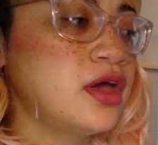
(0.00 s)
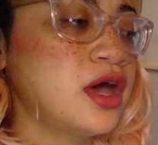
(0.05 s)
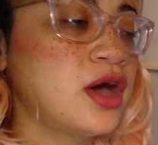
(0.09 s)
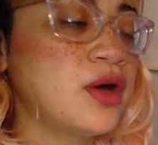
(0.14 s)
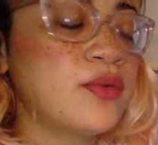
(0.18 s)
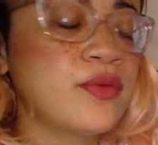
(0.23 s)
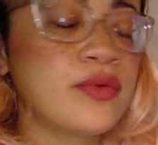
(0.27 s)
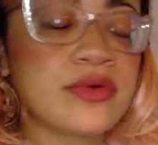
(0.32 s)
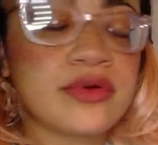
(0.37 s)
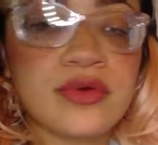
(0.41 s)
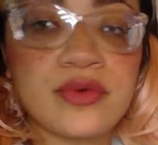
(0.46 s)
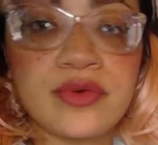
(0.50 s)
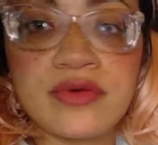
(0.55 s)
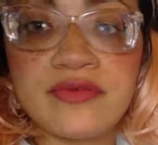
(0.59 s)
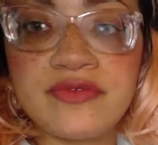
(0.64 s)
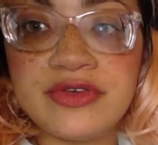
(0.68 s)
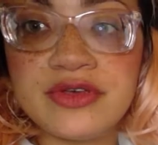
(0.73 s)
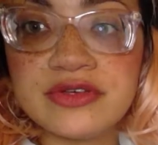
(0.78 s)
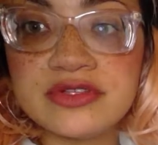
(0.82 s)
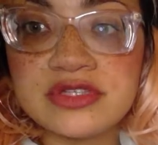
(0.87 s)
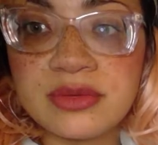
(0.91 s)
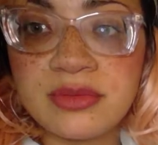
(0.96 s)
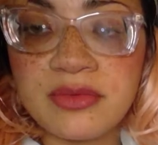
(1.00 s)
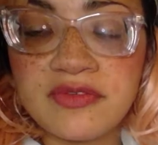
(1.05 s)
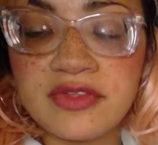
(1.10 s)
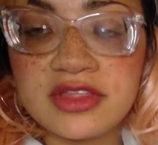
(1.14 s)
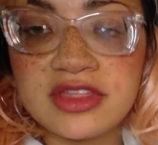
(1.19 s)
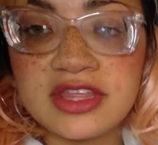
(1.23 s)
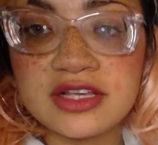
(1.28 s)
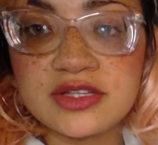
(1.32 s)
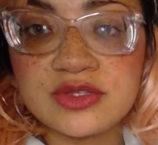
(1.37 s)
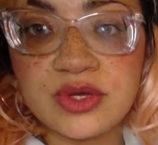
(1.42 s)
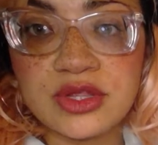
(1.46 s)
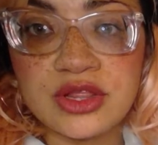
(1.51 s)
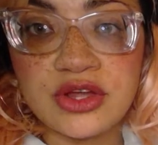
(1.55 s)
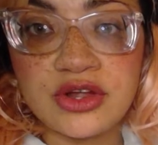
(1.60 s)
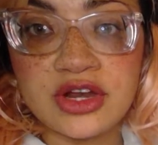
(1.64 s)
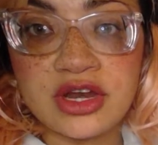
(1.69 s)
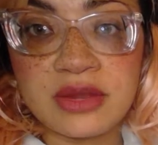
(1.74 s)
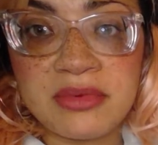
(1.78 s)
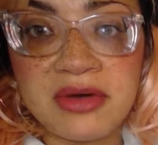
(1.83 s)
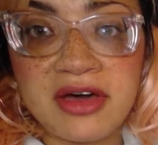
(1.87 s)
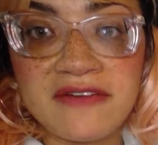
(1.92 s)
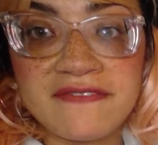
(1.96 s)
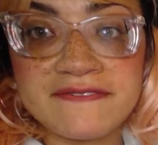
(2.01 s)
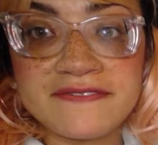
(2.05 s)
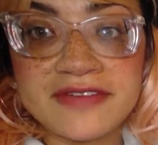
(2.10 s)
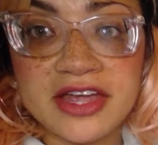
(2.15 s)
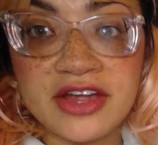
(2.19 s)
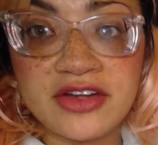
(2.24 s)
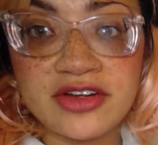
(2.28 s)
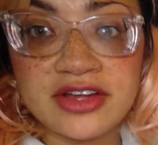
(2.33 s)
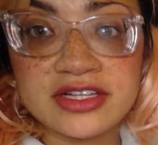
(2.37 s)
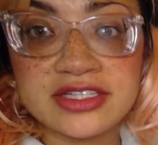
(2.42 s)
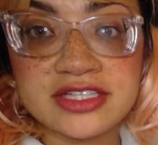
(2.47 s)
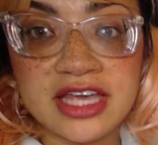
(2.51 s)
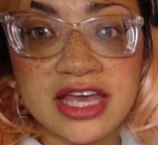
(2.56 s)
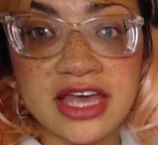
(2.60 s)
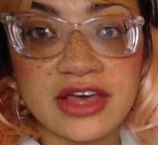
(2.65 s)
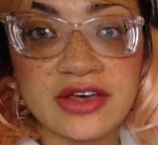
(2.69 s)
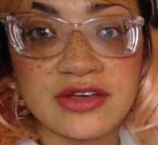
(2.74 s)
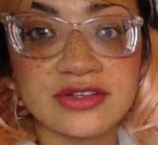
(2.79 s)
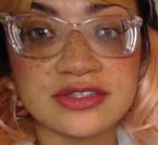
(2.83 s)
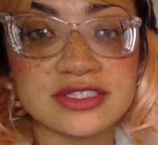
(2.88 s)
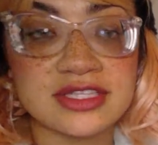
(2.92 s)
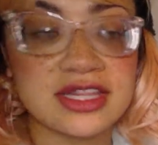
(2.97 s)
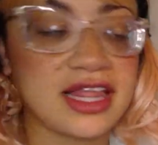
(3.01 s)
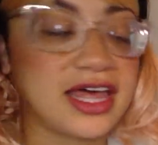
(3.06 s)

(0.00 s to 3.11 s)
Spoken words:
review some of the things we learned about fairy tales